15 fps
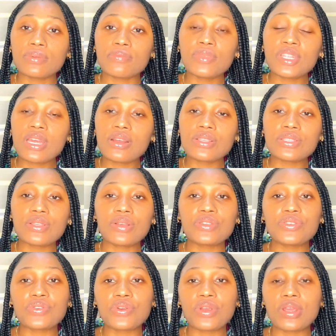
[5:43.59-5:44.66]
mineral
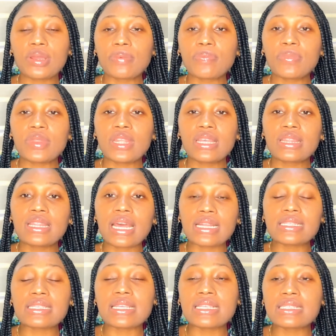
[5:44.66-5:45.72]
sunscreen
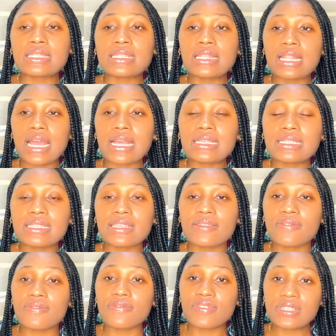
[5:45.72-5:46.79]
that is less
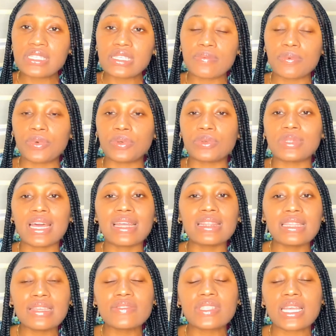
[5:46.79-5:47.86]
visible, that
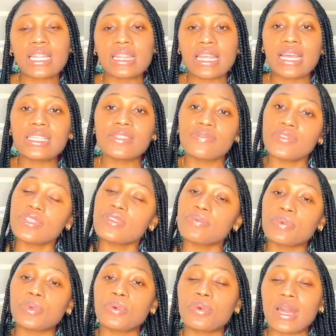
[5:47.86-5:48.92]
leaves a less
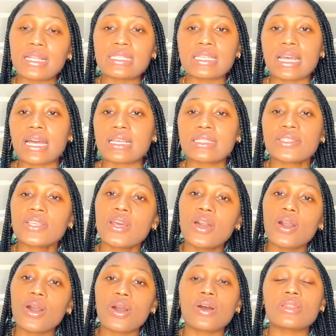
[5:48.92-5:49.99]
visible white cast
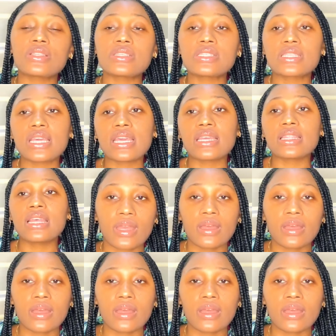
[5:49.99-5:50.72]
on the skin.